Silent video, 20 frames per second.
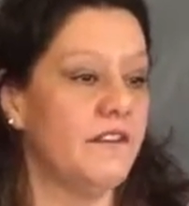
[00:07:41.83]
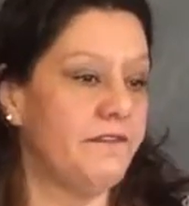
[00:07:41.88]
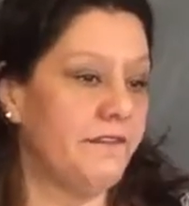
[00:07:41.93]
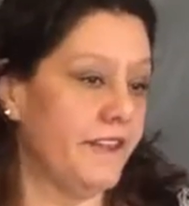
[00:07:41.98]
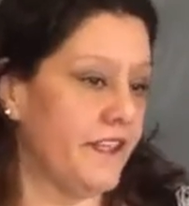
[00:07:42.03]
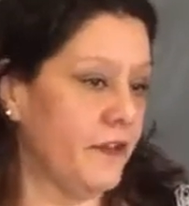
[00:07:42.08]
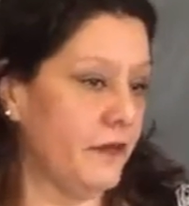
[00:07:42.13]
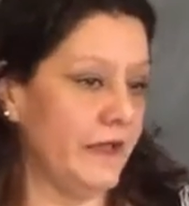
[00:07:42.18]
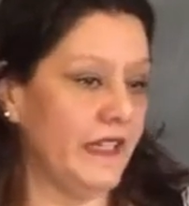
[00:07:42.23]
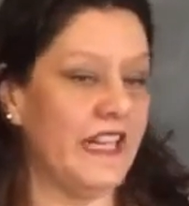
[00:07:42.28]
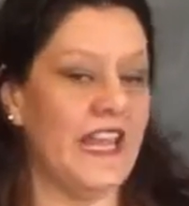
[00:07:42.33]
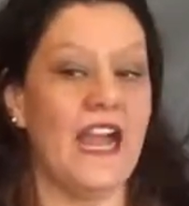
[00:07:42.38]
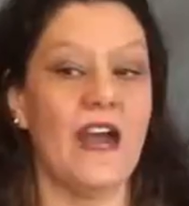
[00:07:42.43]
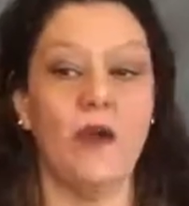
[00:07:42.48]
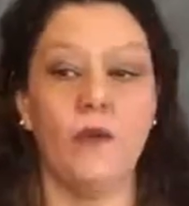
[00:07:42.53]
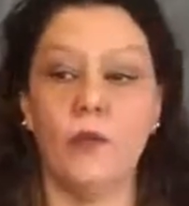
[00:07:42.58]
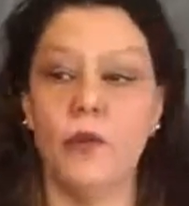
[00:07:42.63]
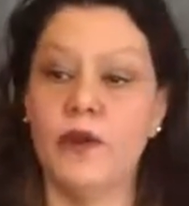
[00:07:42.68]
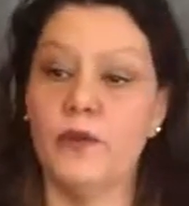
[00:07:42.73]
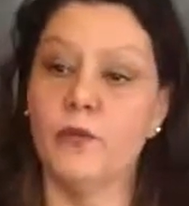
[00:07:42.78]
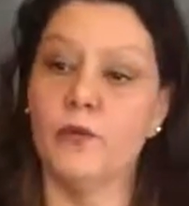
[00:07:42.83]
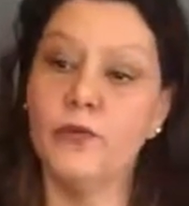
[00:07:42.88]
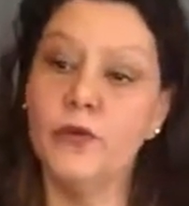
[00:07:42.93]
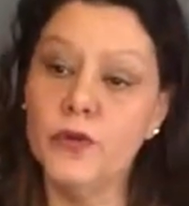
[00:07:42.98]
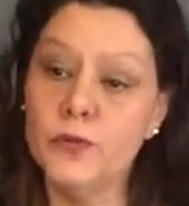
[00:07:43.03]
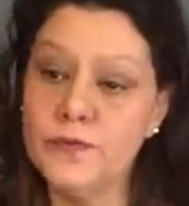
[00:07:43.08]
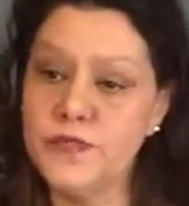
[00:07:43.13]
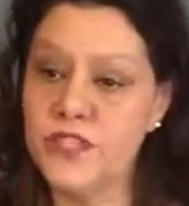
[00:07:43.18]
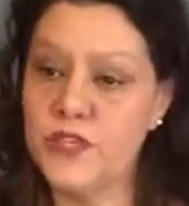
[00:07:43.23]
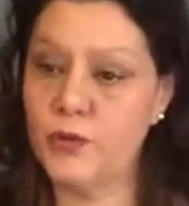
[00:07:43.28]
figuring out what
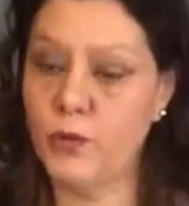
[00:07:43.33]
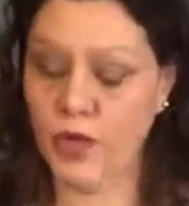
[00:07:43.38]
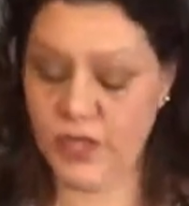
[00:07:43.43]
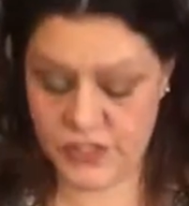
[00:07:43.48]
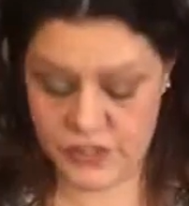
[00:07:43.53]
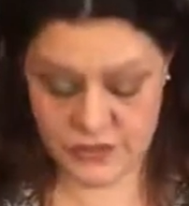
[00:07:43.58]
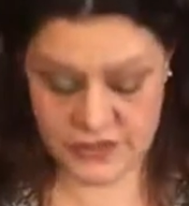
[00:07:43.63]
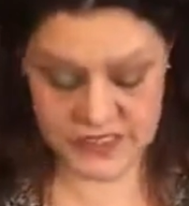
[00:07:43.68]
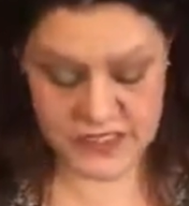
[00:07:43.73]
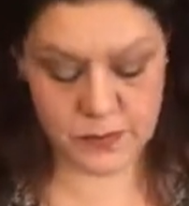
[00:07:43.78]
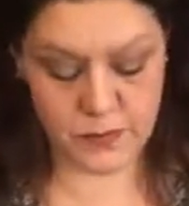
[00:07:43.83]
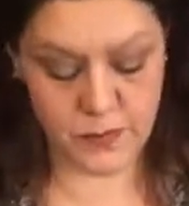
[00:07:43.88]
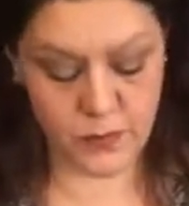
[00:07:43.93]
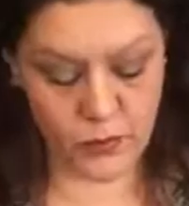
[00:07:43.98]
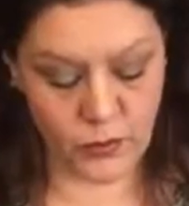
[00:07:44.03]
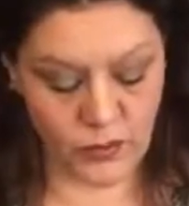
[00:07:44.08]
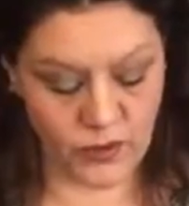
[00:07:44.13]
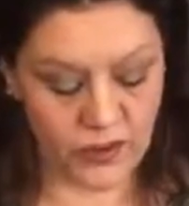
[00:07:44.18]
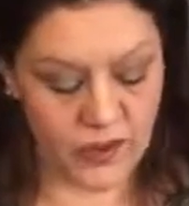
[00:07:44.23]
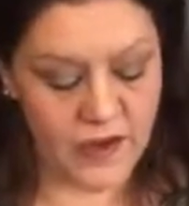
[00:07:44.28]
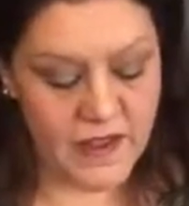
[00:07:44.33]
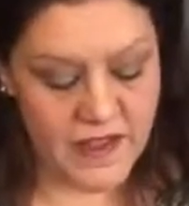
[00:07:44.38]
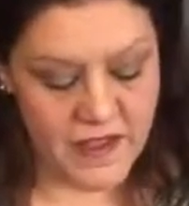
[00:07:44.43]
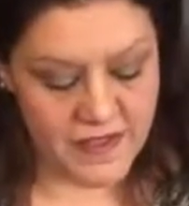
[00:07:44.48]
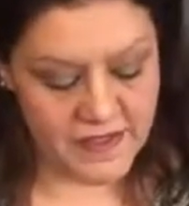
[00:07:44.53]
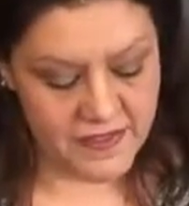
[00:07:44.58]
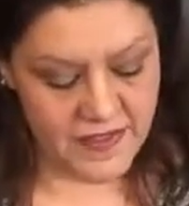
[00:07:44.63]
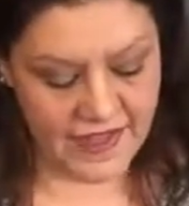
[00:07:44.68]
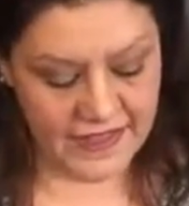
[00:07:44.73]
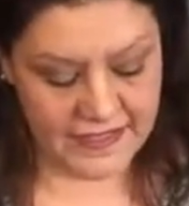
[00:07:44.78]
rooms you want to explore,
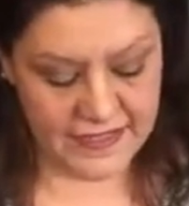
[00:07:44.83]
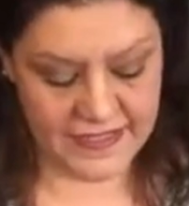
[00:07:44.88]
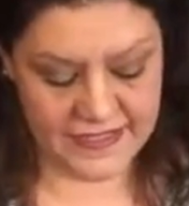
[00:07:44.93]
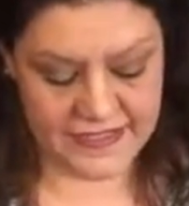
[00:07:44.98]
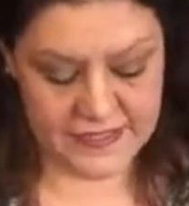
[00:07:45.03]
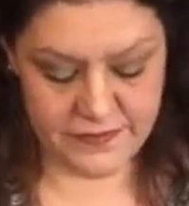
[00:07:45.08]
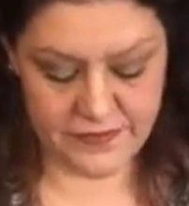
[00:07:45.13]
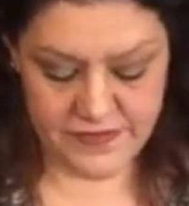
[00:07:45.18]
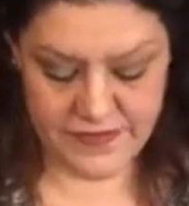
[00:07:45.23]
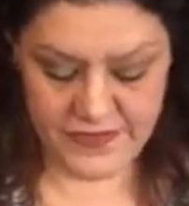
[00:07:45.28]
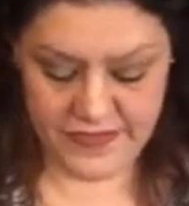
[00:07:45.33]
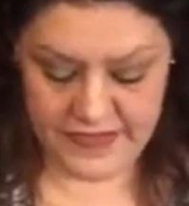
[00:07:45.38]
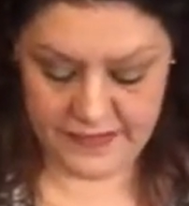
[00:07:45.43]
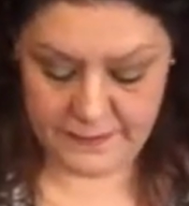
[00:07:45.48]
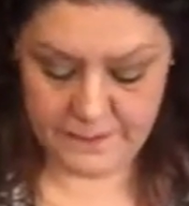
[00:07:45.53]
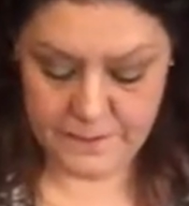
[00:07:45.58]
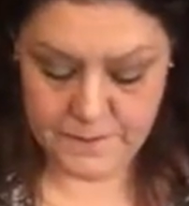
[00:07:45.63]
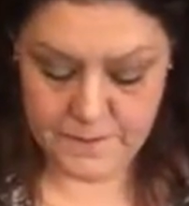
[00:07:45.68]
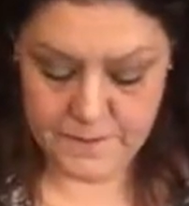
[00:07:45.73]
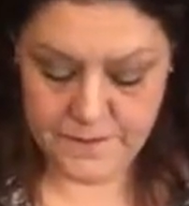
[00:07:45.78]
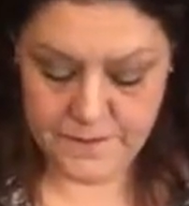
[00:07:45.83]
that kind of thing.